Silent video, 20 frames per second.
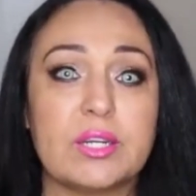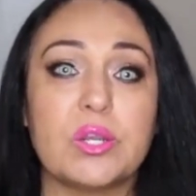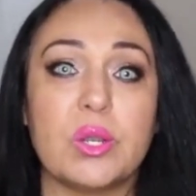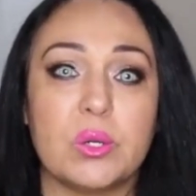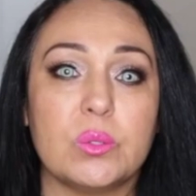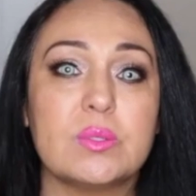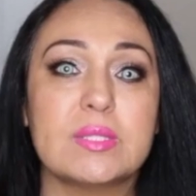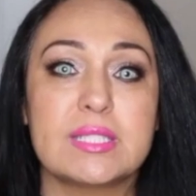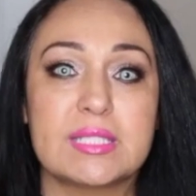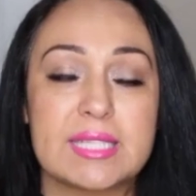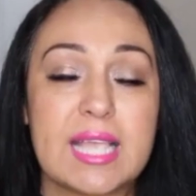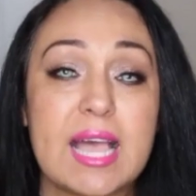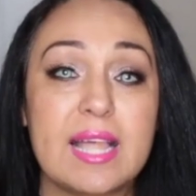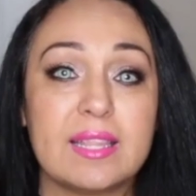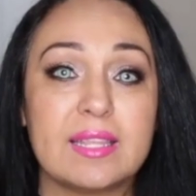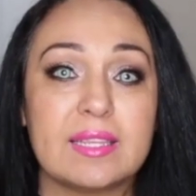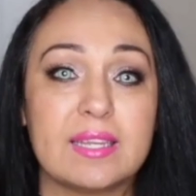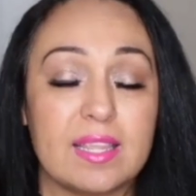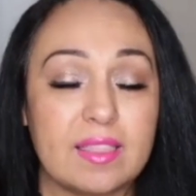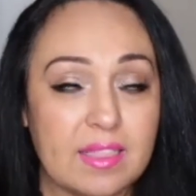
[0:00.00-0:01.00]
cold
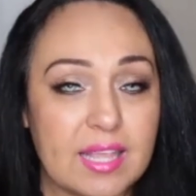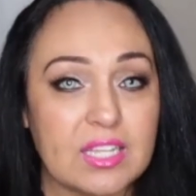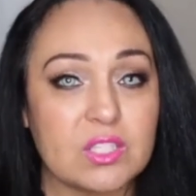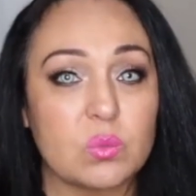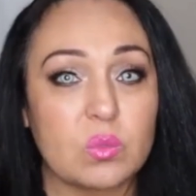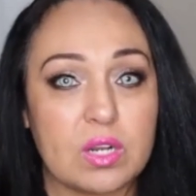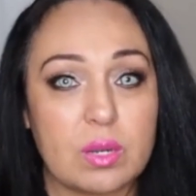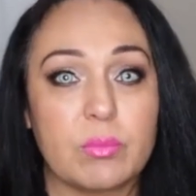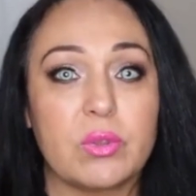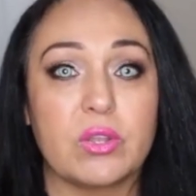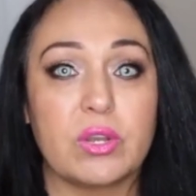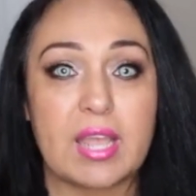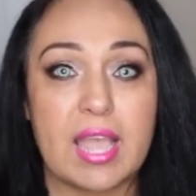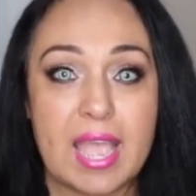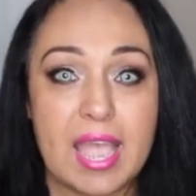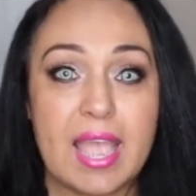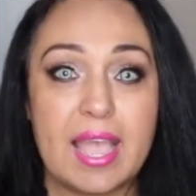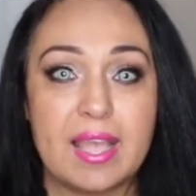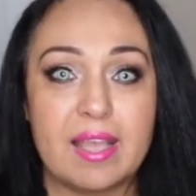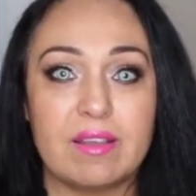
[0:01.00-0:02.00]
salad and that's what I'm gonna
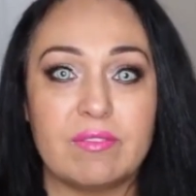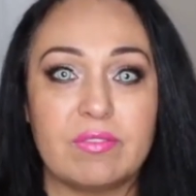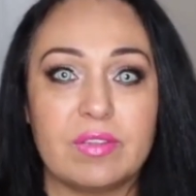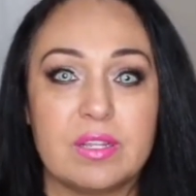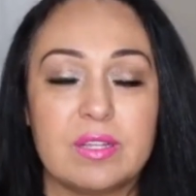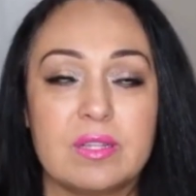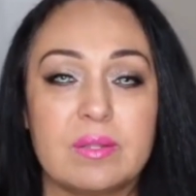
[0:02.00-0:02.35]
have,